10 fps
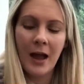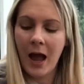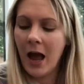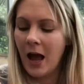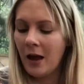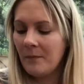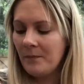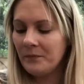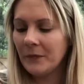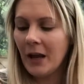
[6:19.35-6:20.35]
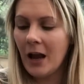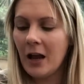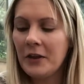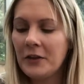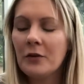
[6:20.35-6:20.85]

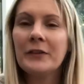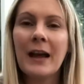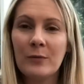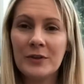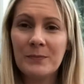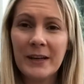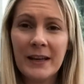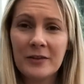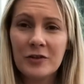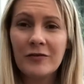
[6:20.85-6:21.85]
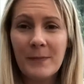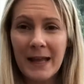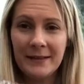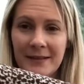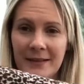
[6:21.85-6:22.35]
I thought that would be a
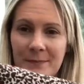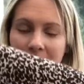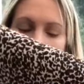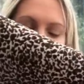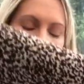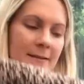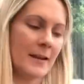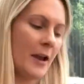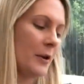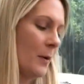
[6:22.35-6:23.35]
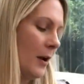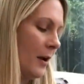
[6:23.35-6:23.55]
tremendous make. So